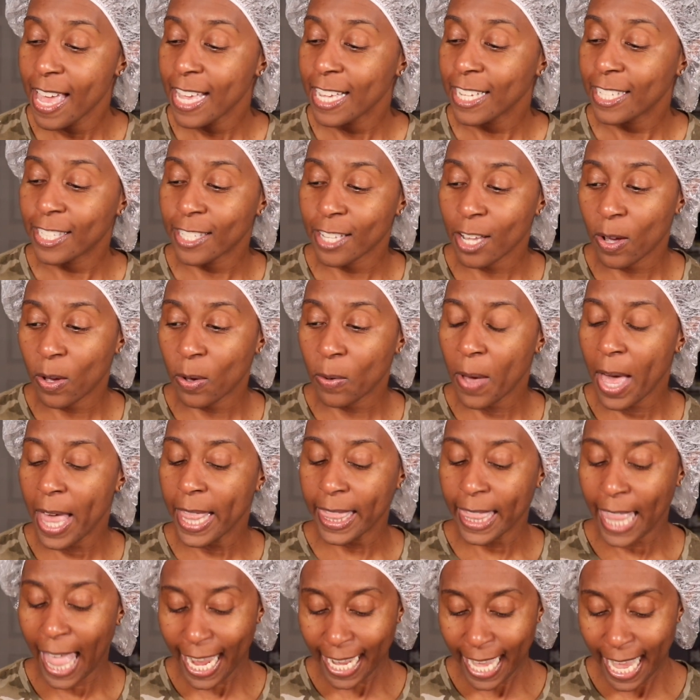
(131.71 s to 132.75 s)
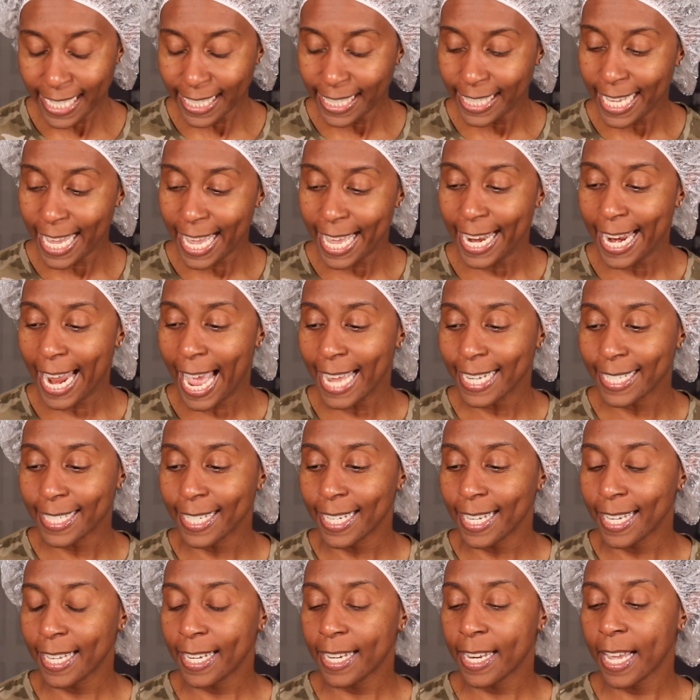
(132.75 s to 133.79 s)
So like I said, I
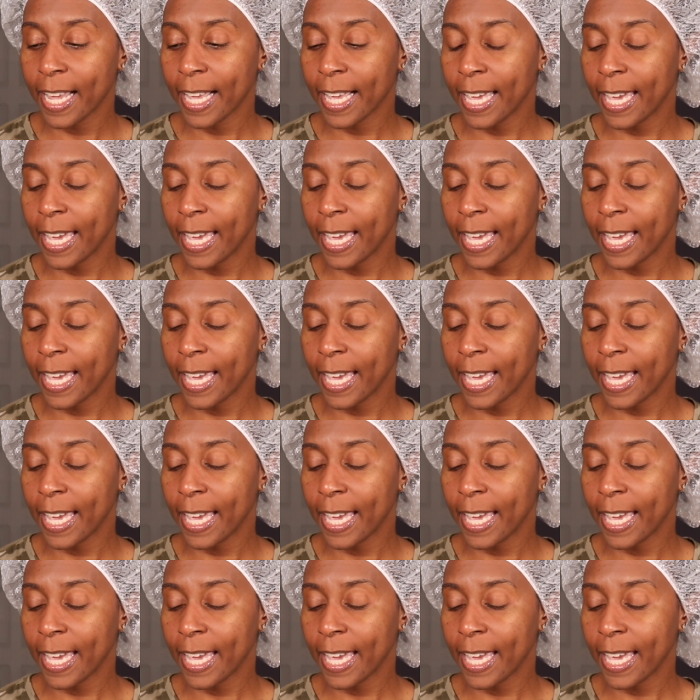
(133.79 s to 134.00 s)
did